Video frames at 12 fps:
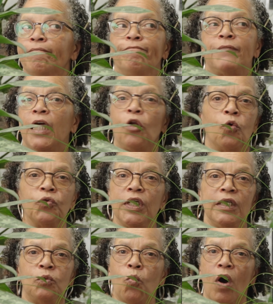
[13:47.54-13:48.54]
they don't
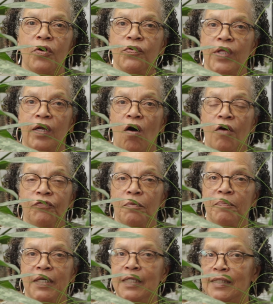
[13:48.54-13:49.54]
need water that
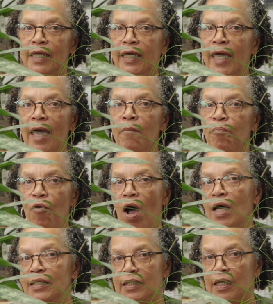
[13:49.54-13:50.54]
often because they can't
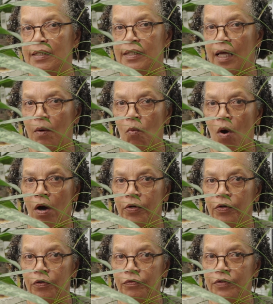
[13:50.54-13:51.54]
process that
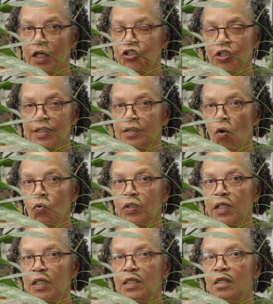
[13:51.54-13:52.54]
water. They just
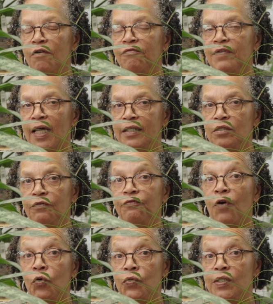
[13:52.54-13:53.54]
don't get enough light to
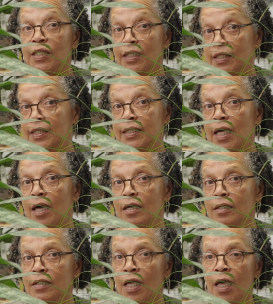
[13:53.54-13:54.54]

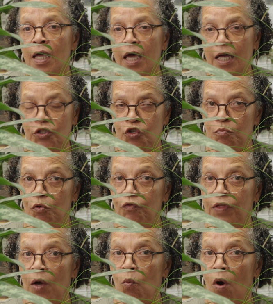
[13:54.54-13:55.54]
photosynthesize and to
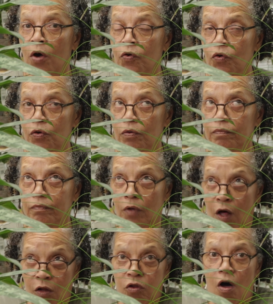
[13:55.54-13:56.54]
move that water
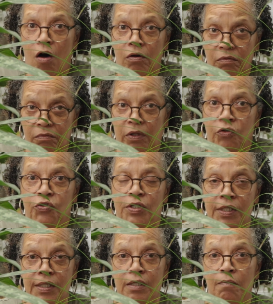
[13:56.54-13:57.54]
along their
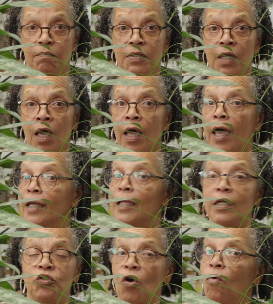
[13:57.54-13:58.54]
systems. And
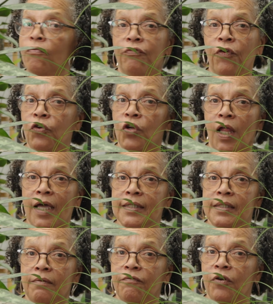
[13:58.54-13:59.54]
I don't
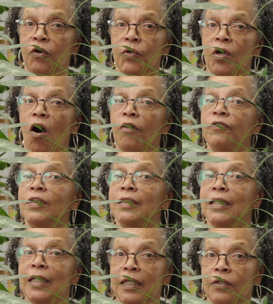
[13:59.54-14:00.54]
fertilize them very
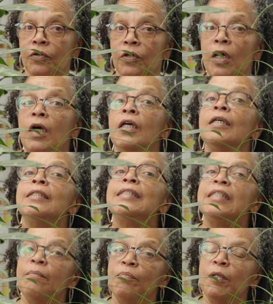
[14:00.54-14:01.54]
often either,
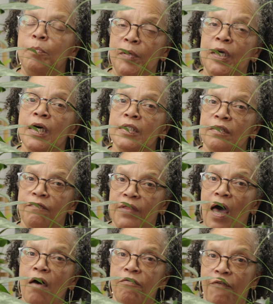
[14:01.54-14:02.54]
simply because of
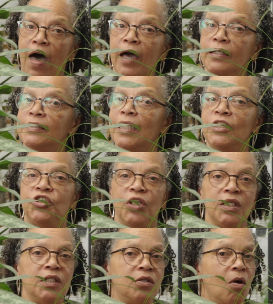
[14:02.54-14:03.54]
that fact. They
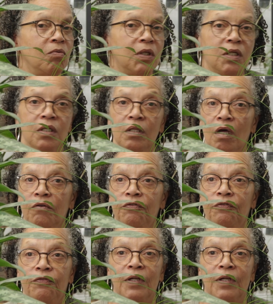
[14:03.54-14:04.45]
just don't get enough